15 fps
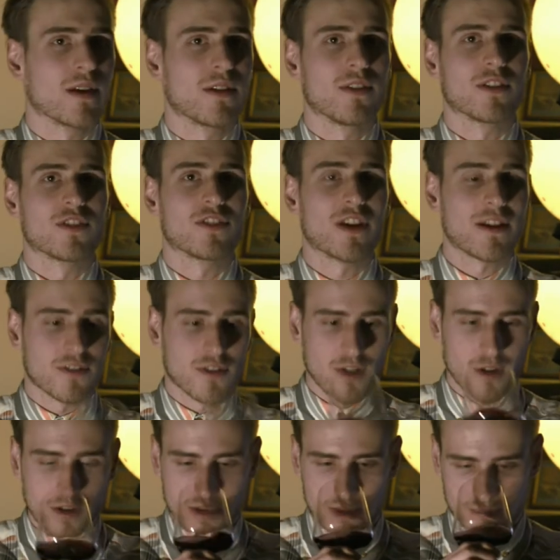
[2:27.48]
The scent,
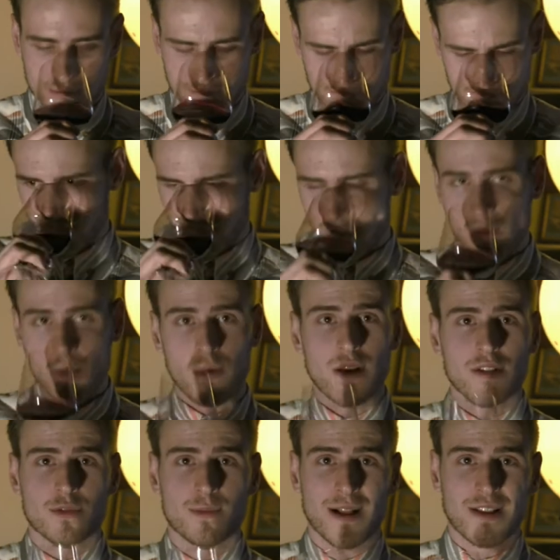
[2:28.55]
oh yeah.
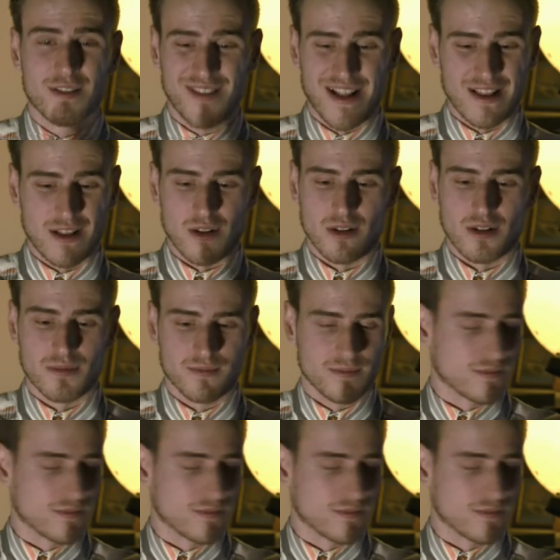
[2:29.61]
Well, it smells of alcohol.